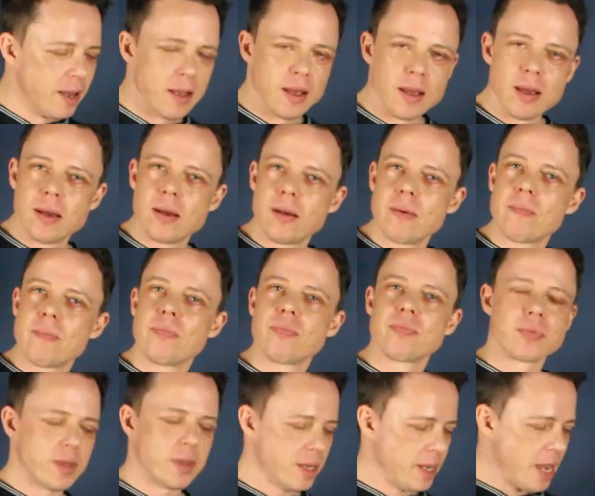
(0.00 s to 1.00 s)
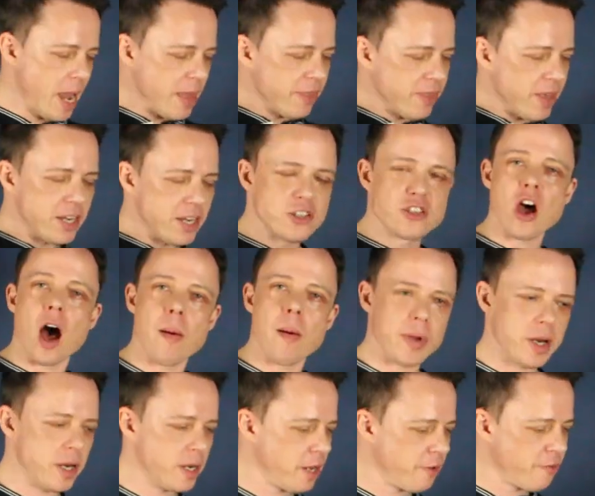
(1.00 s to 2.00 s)
And then
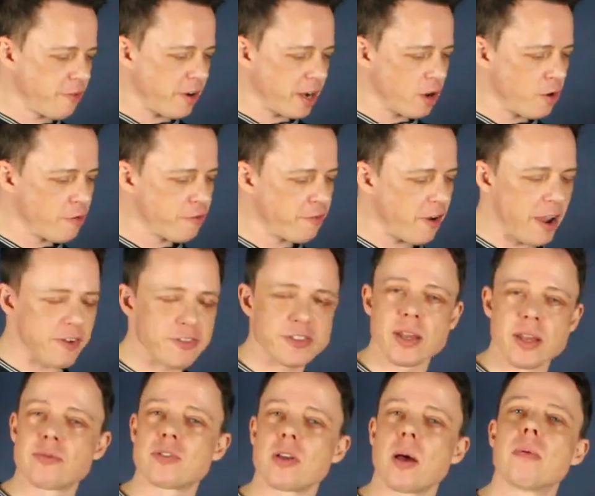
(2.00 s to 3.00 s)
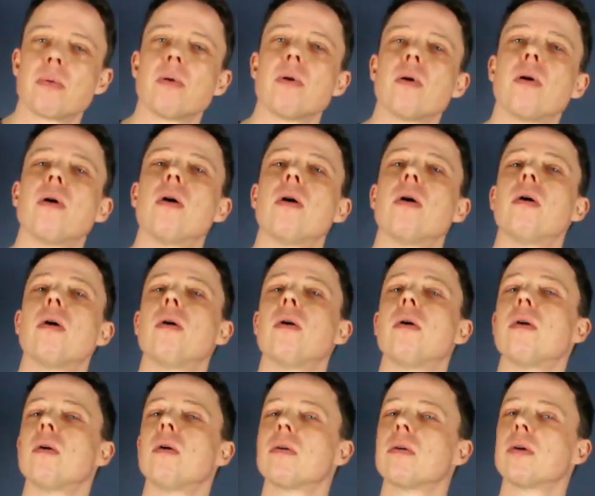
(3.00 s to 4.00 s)
dominant, if I go five steps up,
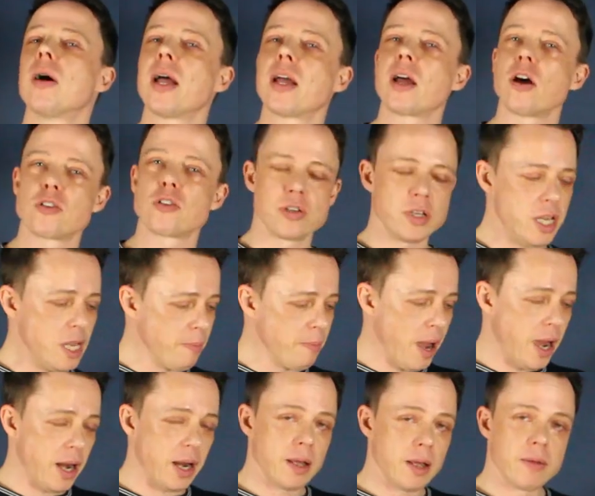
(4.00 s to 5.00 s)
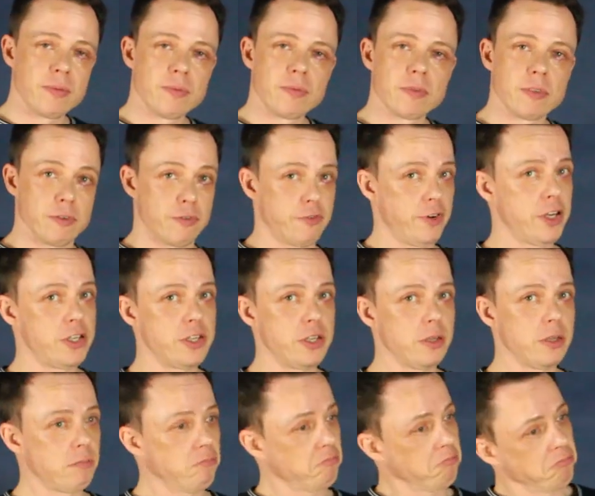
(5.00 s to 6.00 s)
I go to E minor.
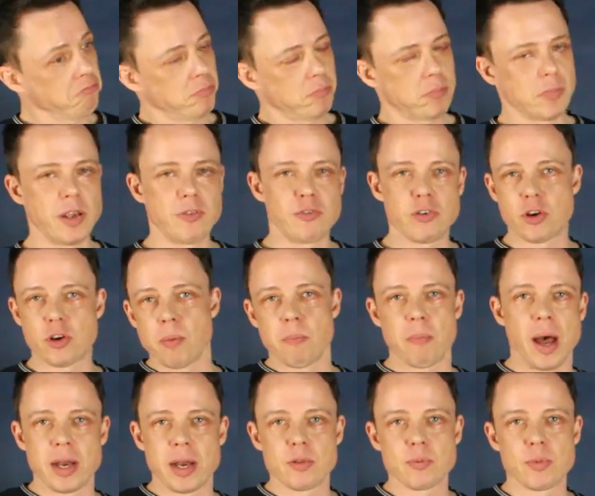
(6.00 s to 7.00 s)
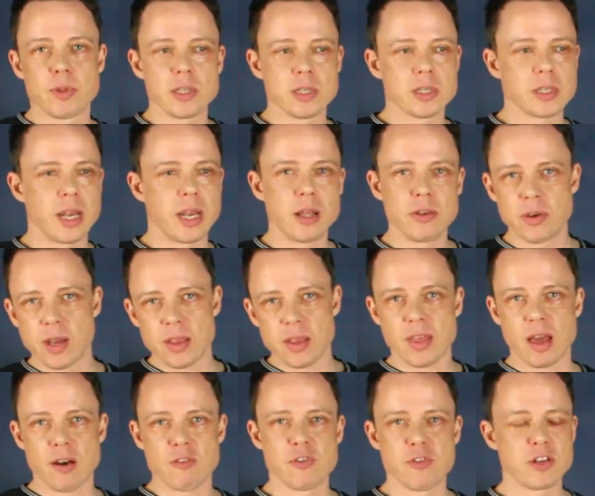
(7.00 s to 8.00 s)
Phrygian. If you combine it with the scale, you get
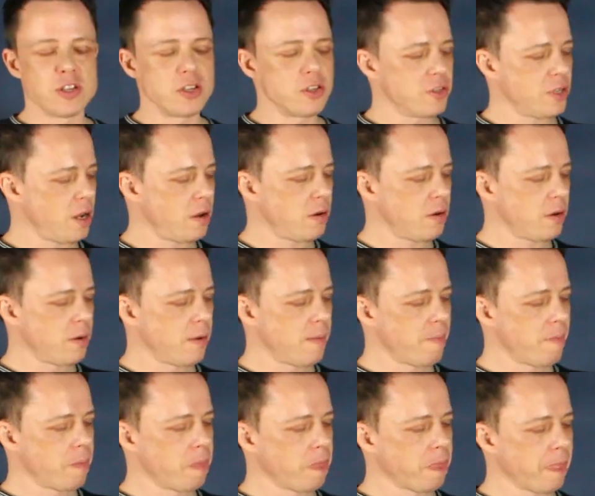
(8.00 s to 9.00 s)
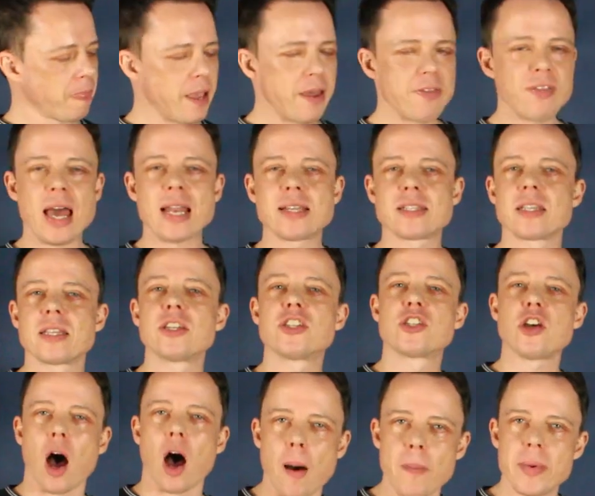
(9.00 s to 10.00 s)
that Phrygian sound. And that's the
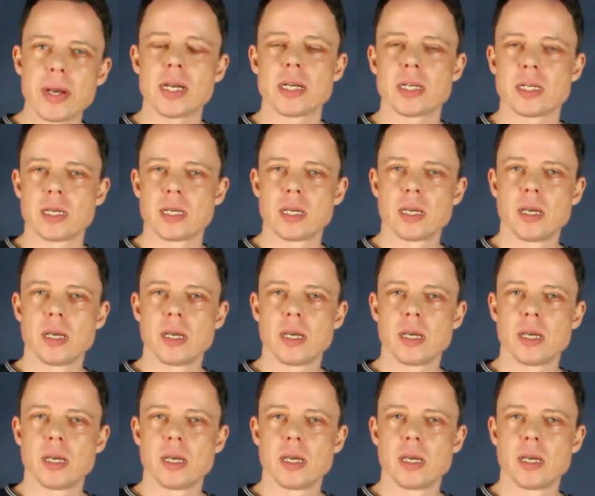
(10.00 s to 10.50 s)
dominant